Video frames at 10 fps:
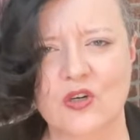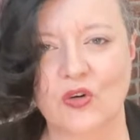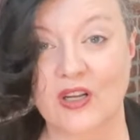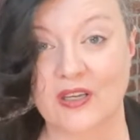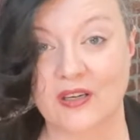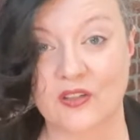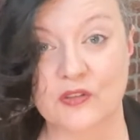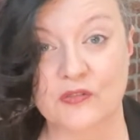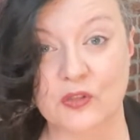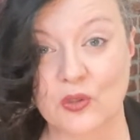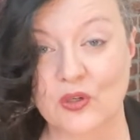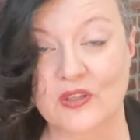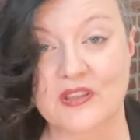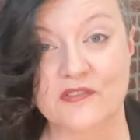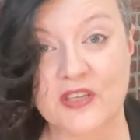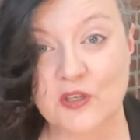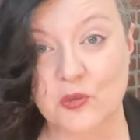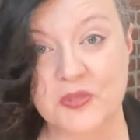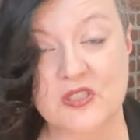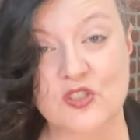crying on the floor in the
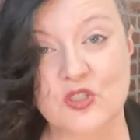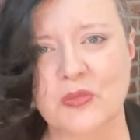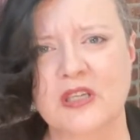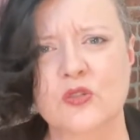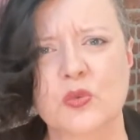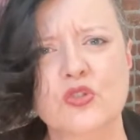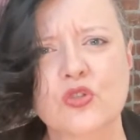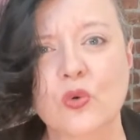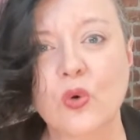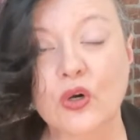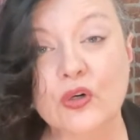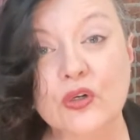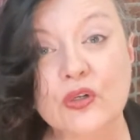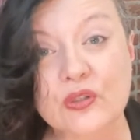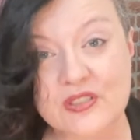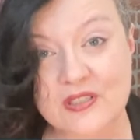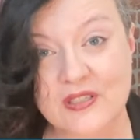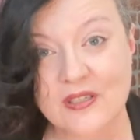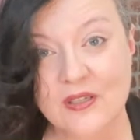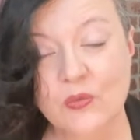fetal position because we're so hurt.
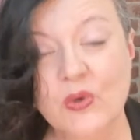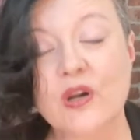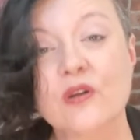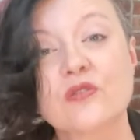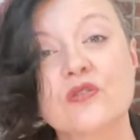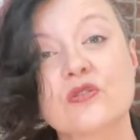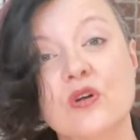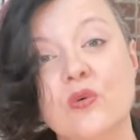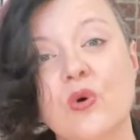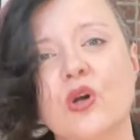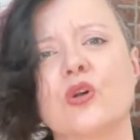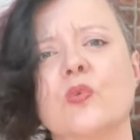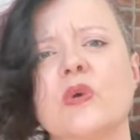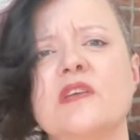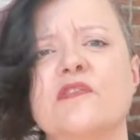We are so hurt. We